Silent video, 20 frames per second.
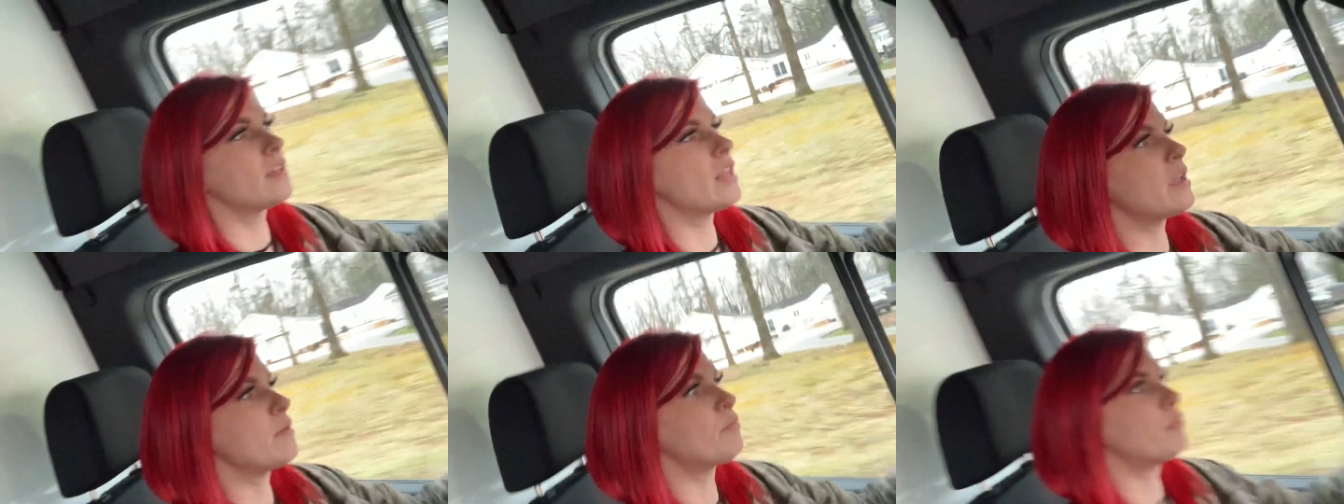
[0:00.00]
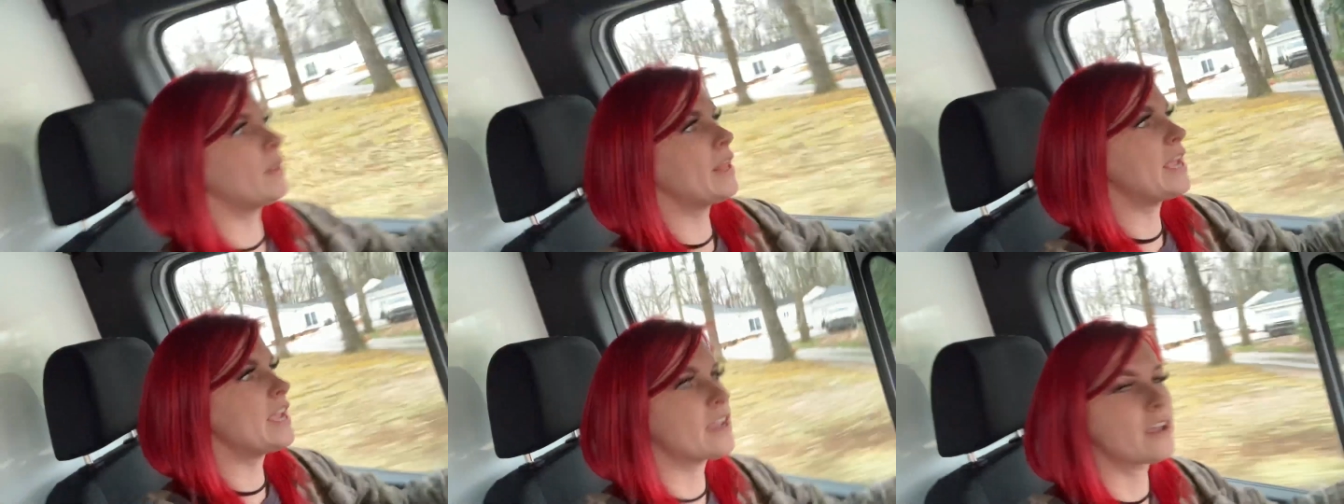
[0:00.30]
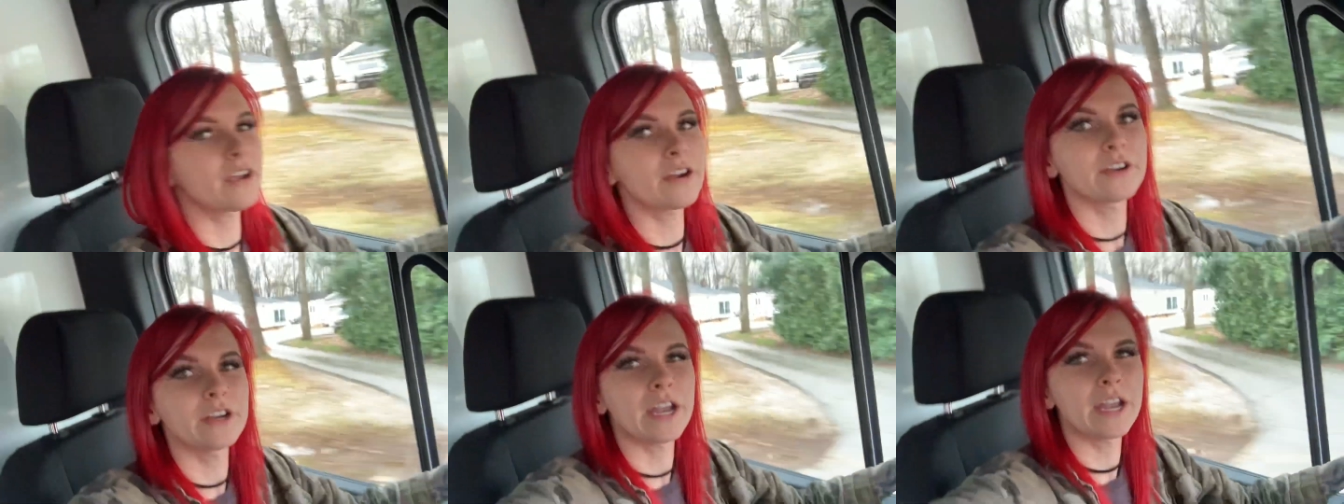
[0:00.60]
Like, Blake
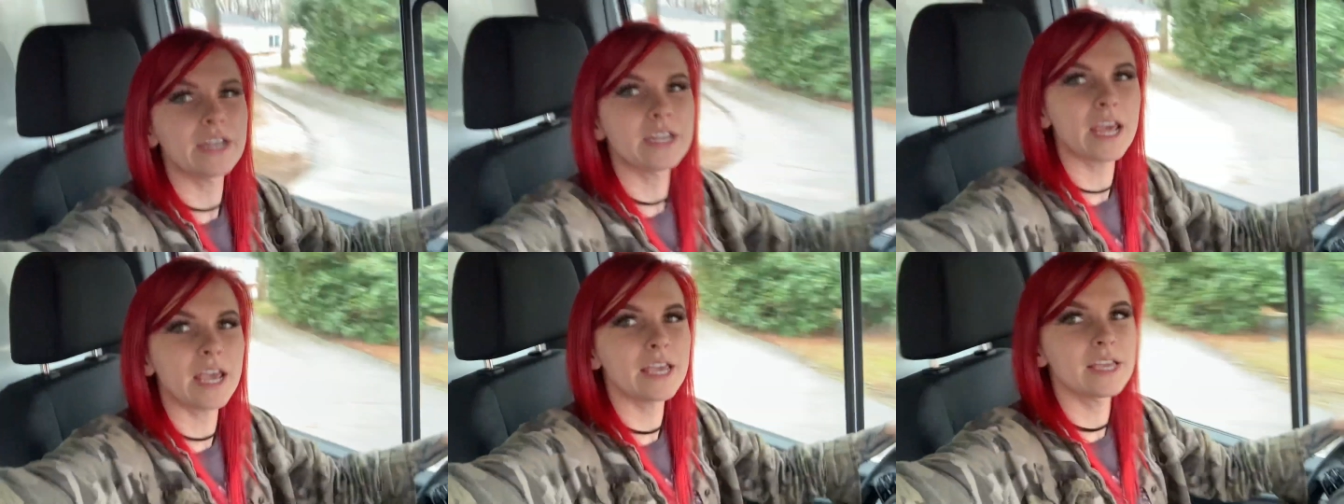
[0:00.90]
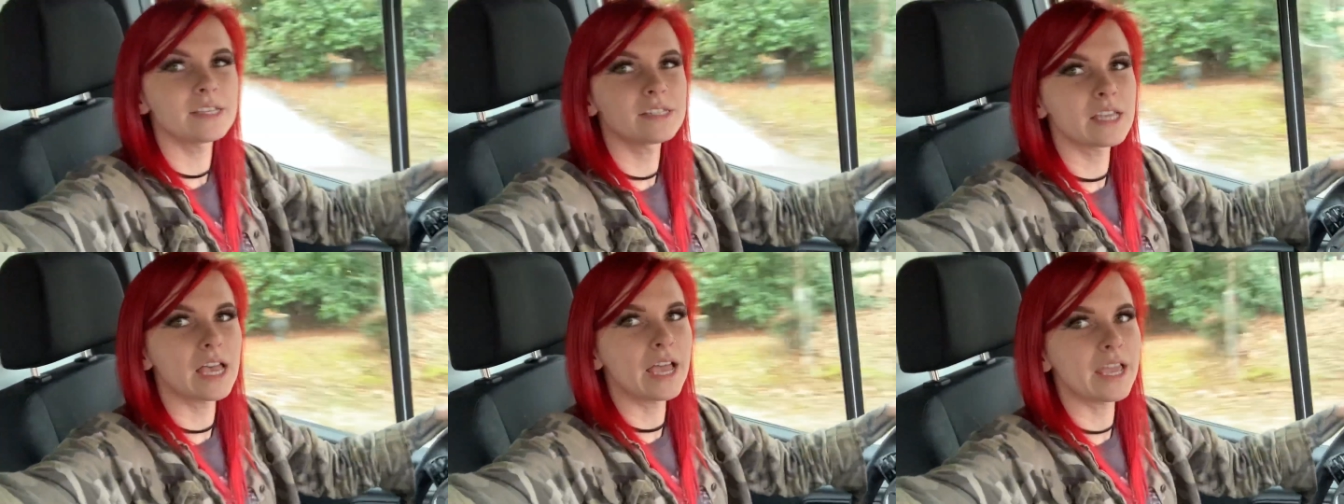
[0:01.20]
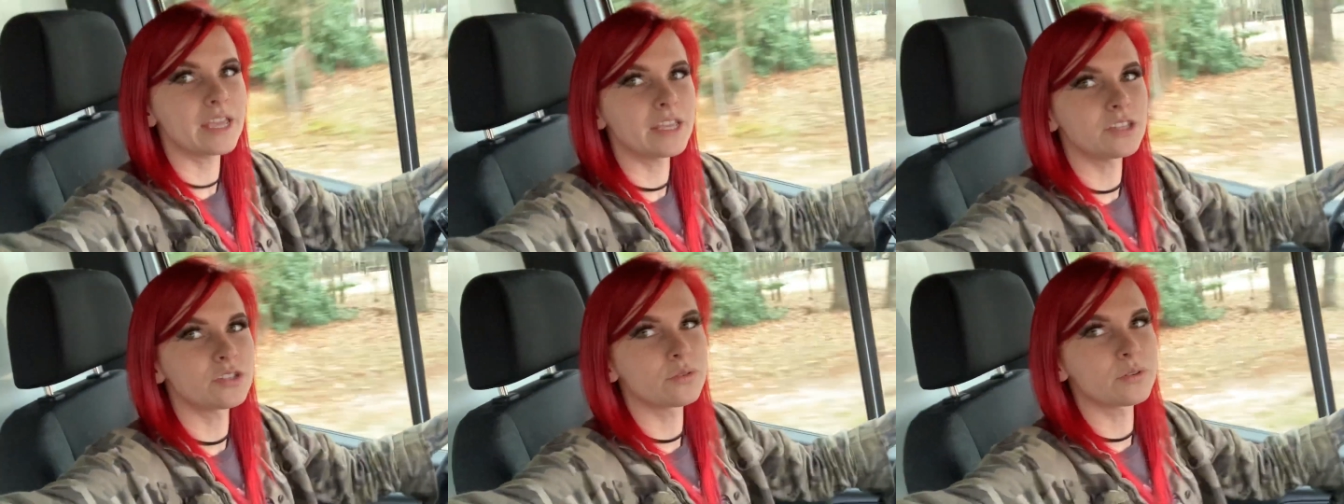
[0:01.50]
Hernandez at
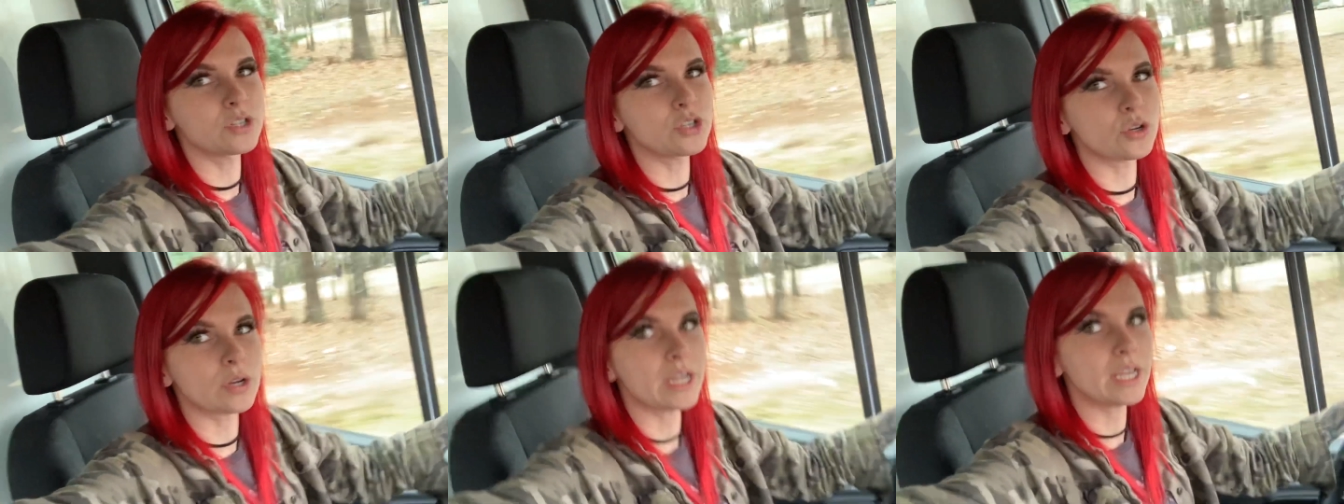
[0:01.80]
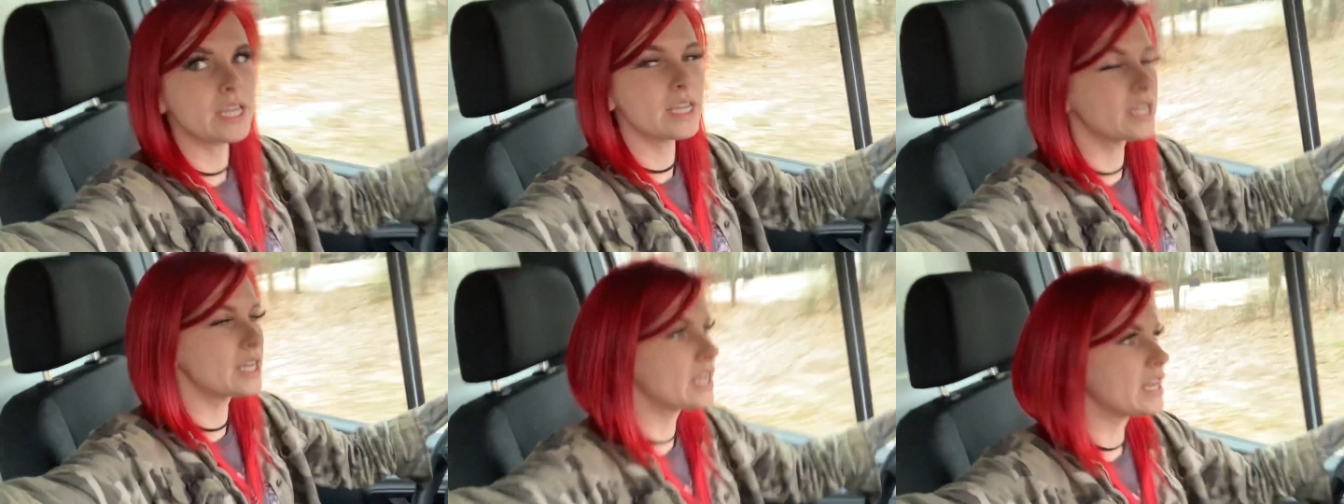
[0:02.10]
his retreat,